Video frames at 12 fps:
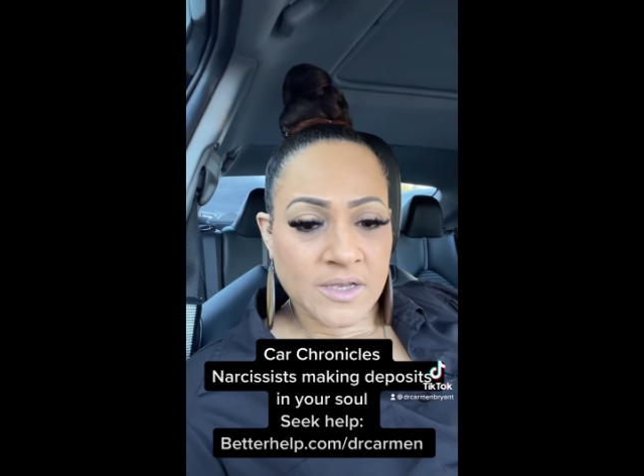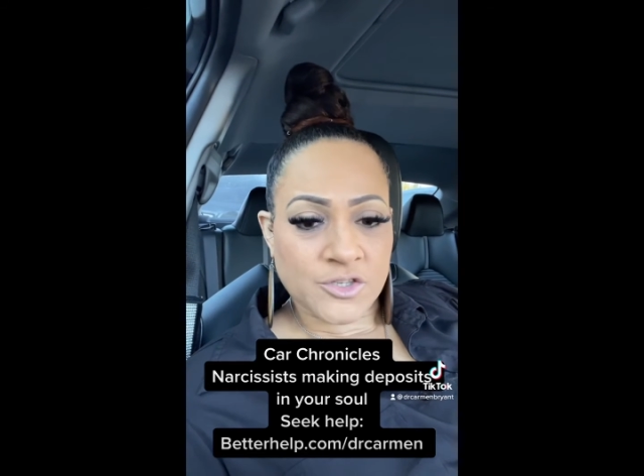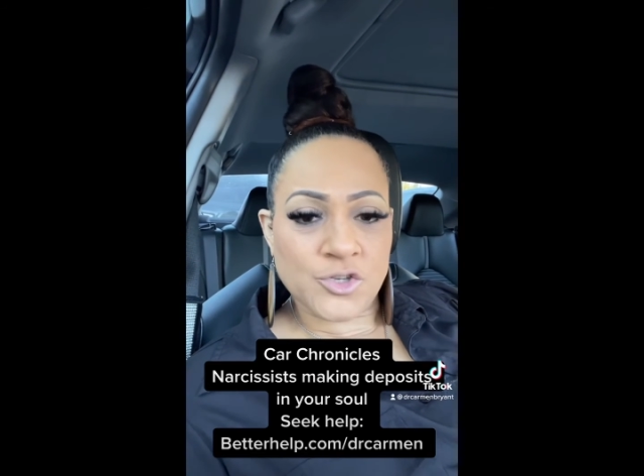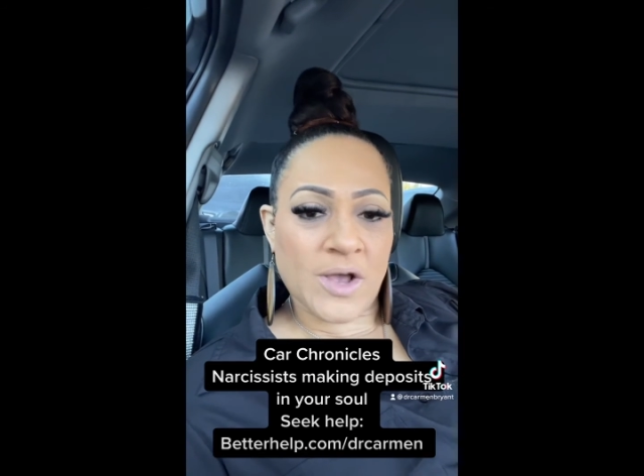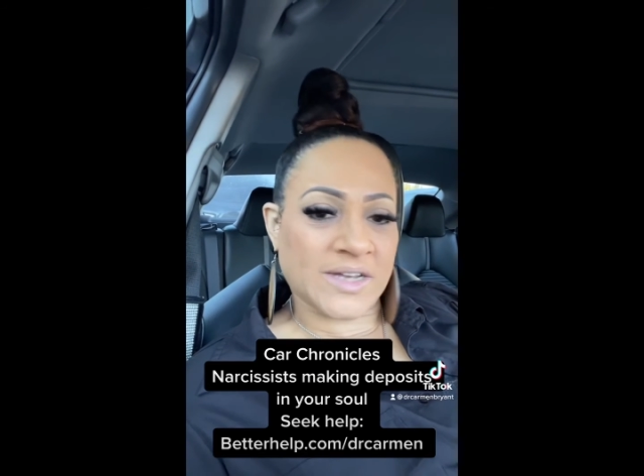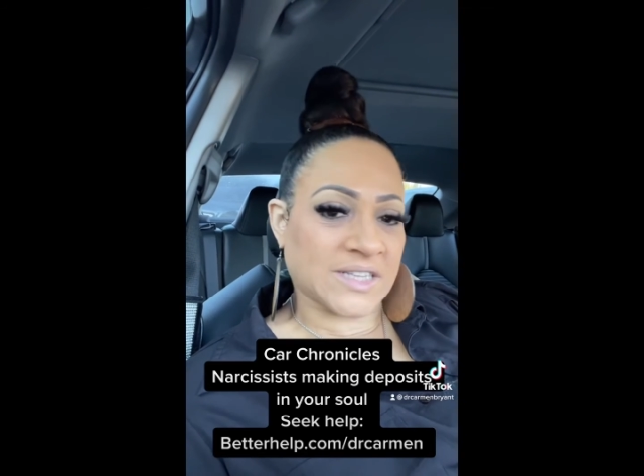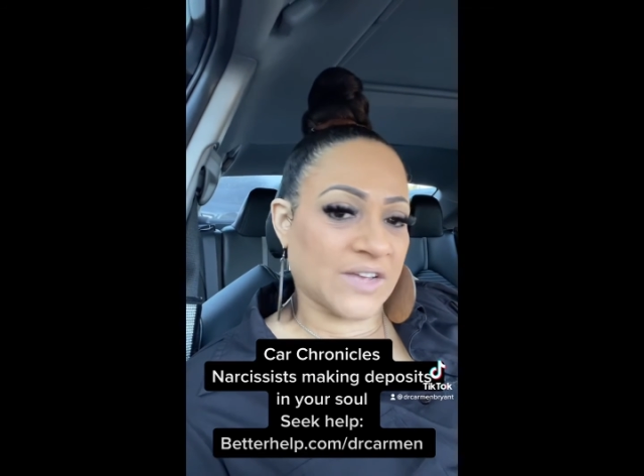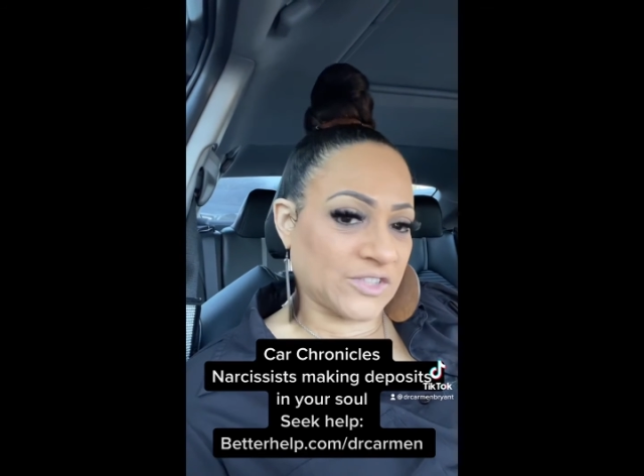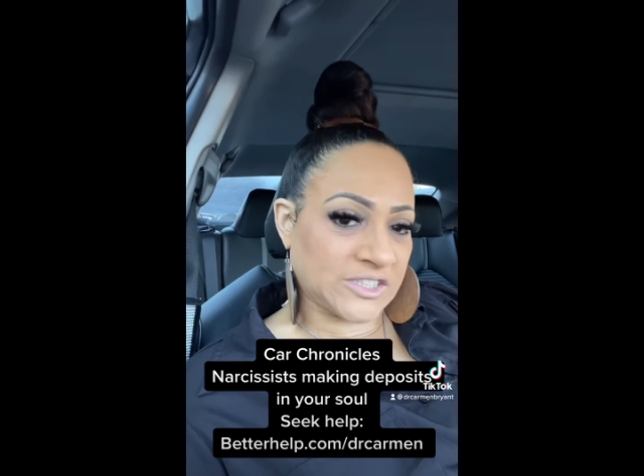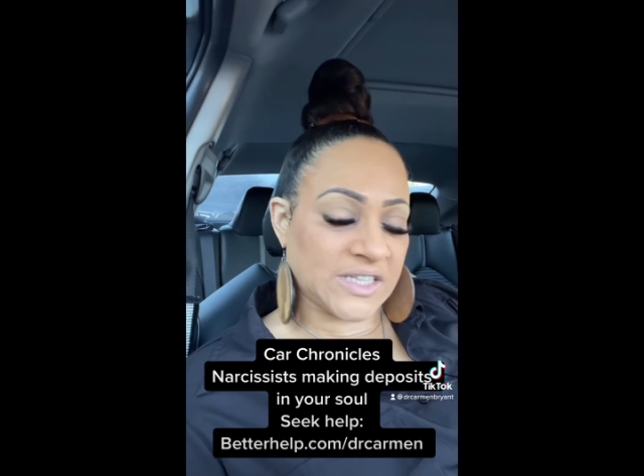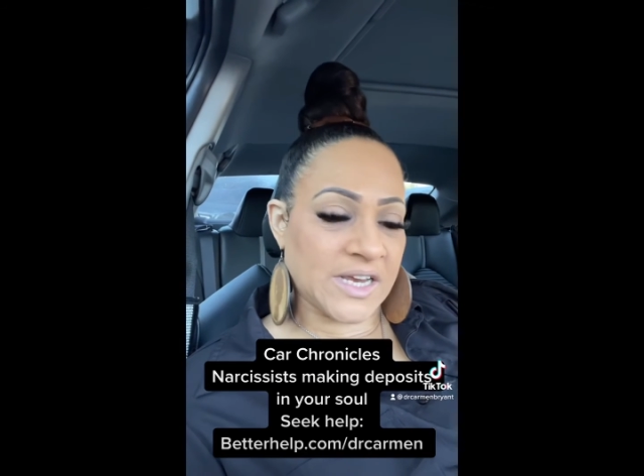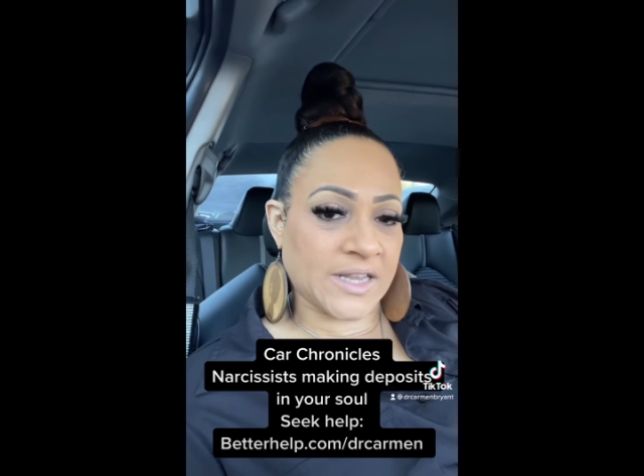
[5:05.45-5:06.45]
You guys have to
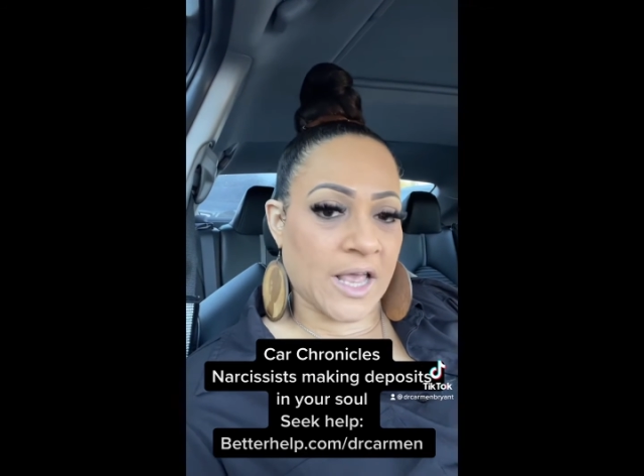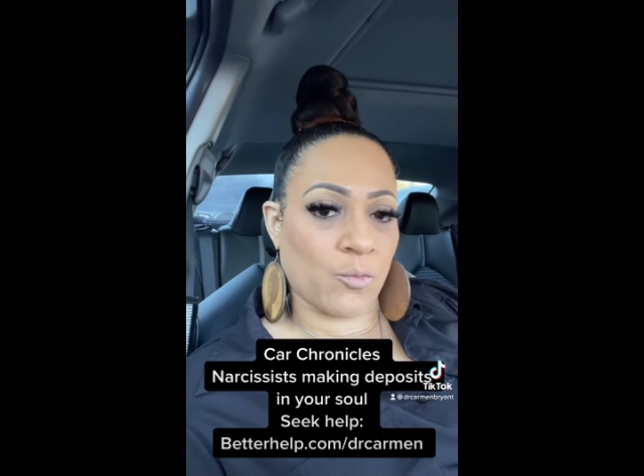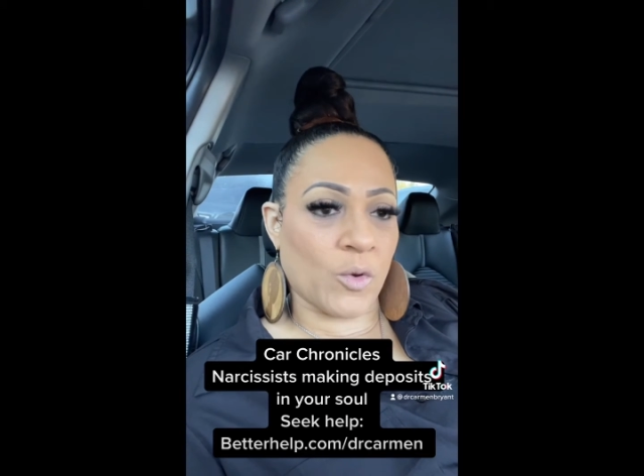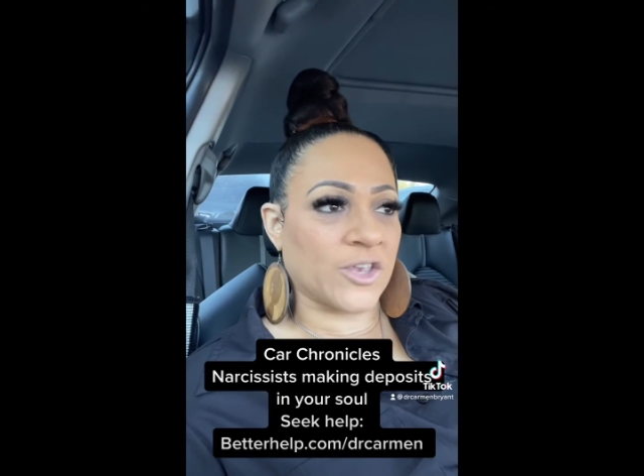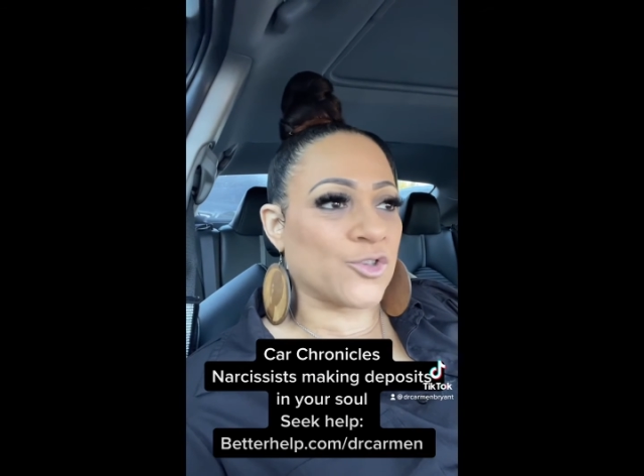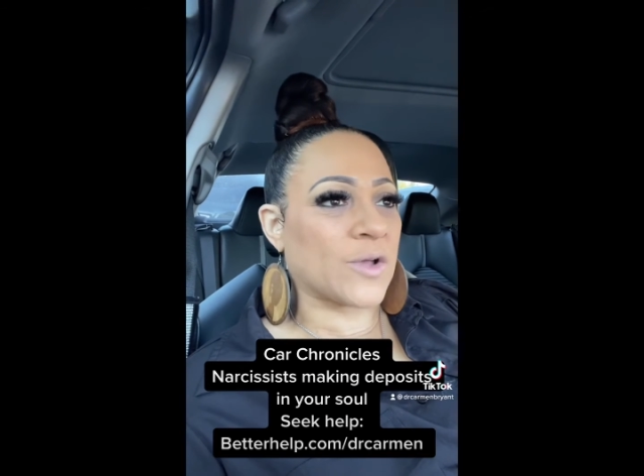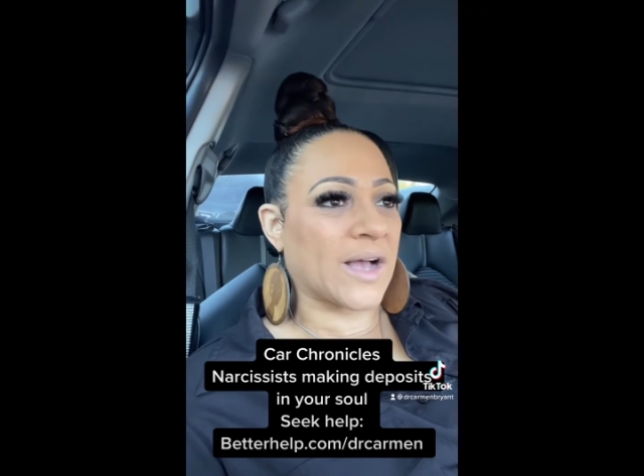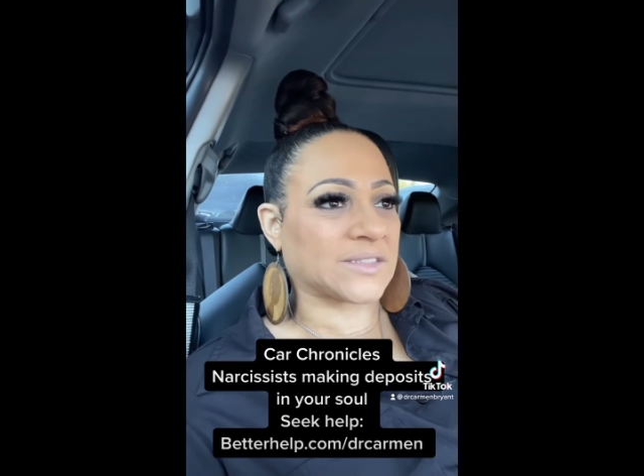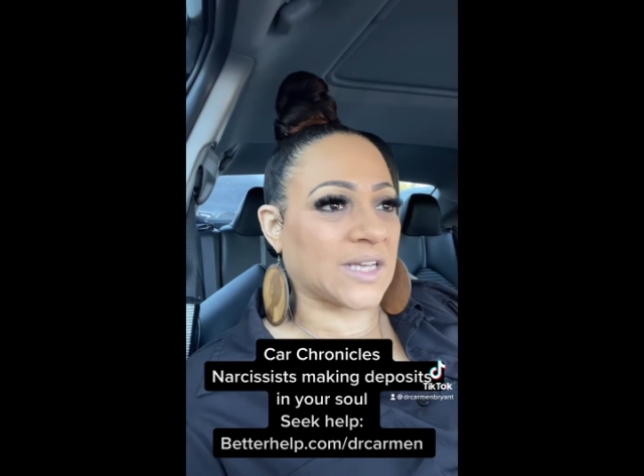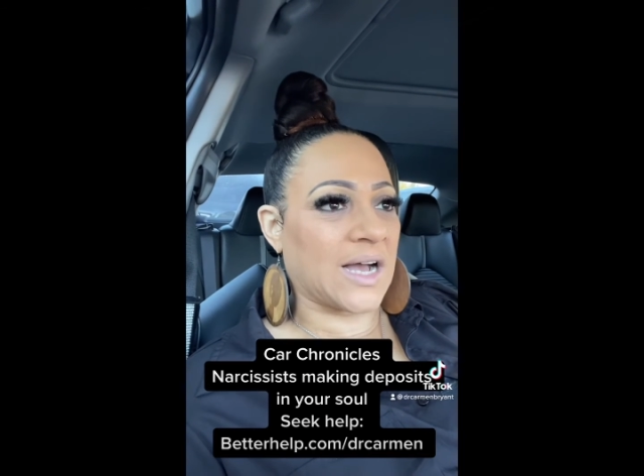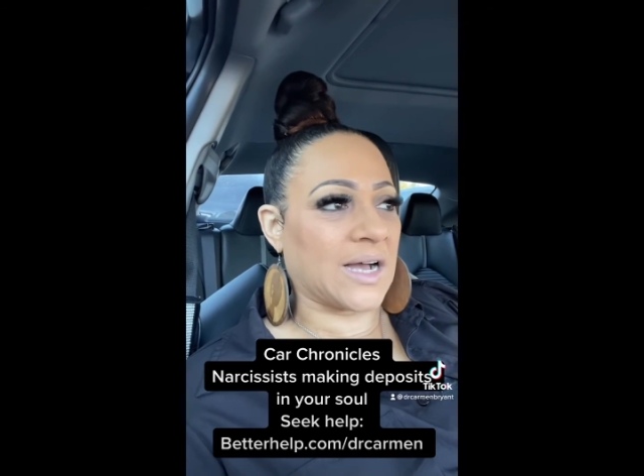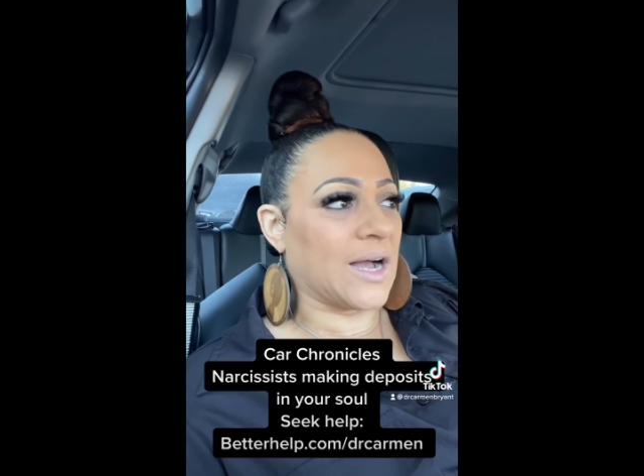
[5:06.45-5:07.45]
see it that way. You got to